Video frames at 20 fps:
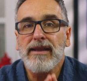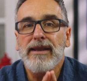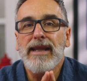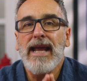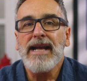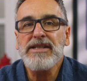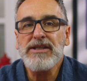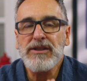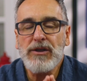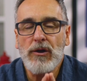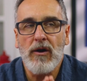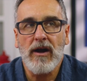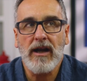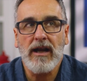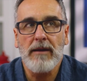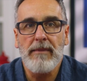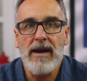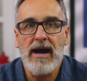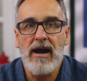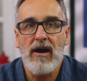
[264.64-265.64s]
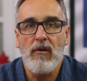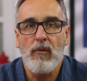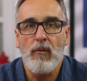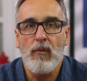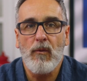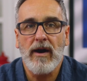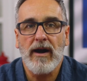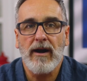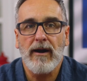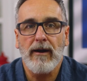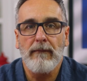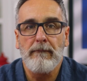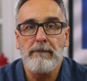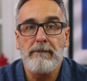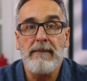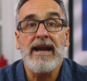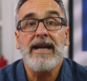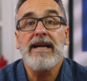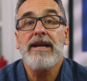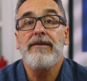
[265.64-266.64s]
let's talk about where
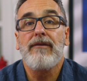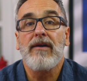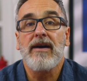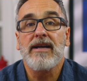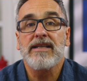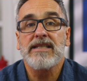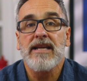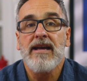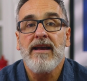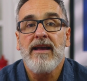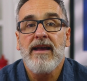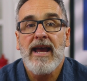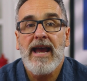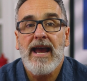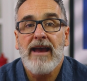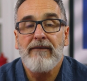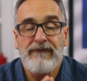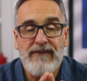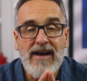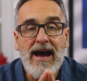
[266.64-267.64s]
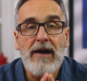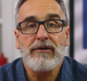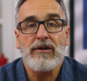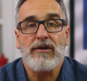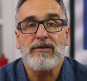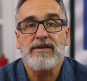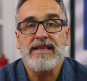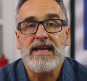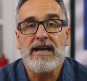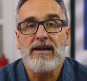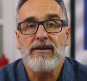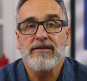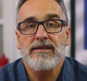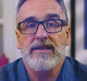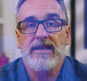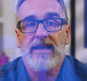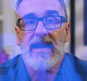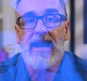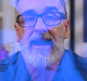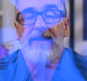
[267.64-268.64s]
many of us have found ourselves,
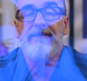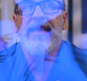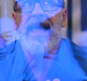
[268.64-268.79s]
and